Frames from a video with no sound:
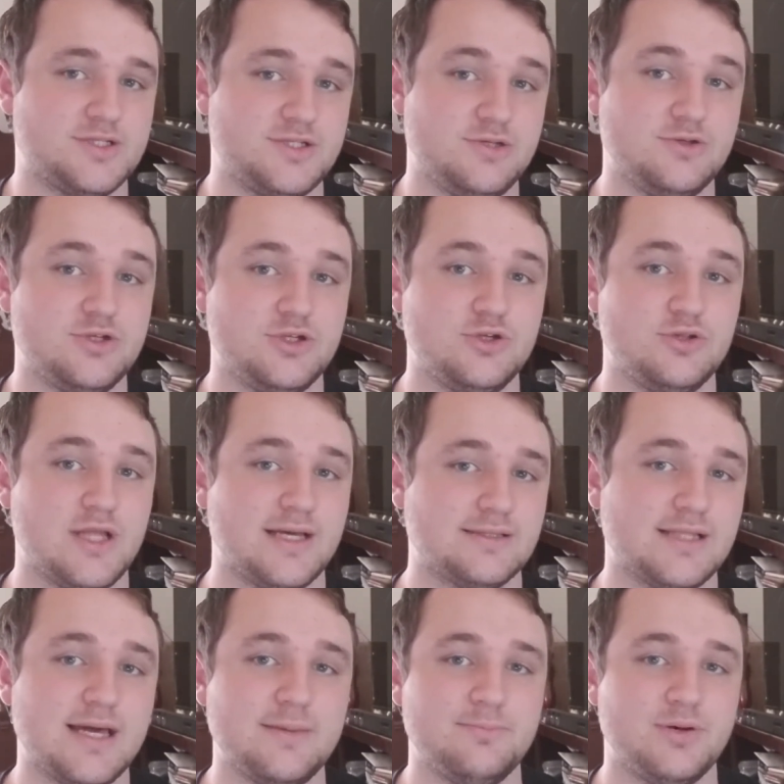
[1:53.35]
So you could do like
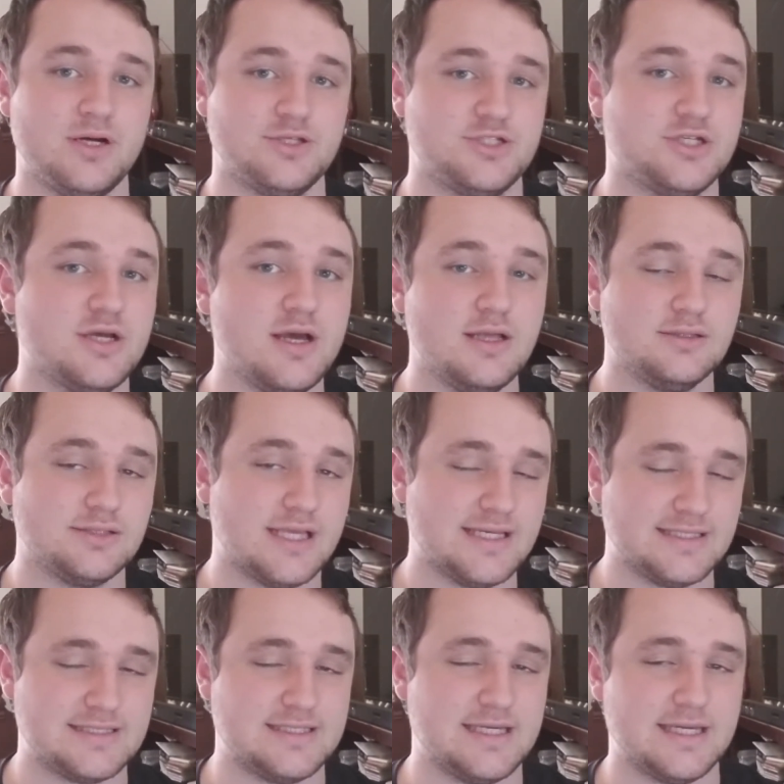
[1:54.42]
light punch,
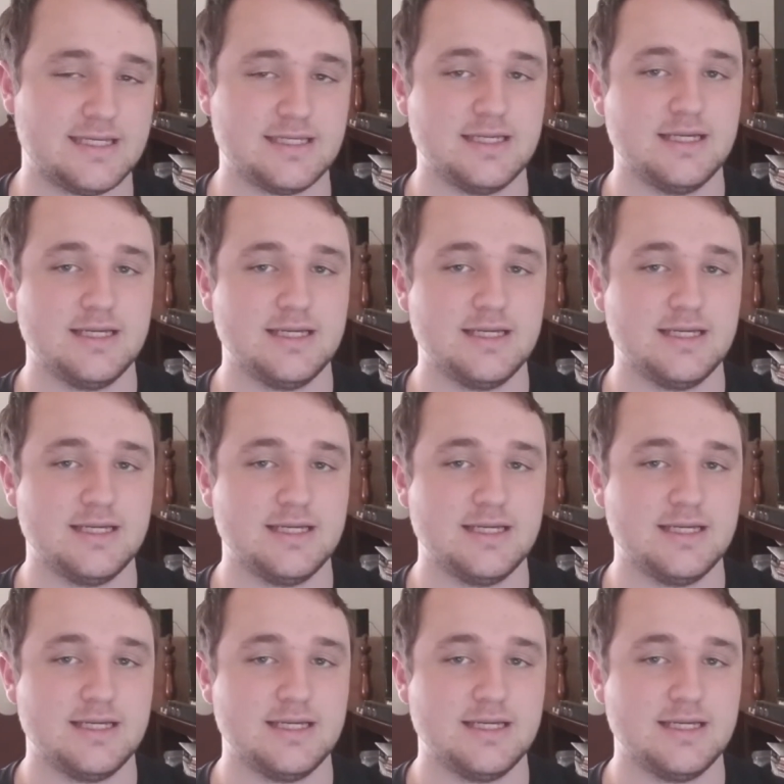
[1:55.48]
light kick,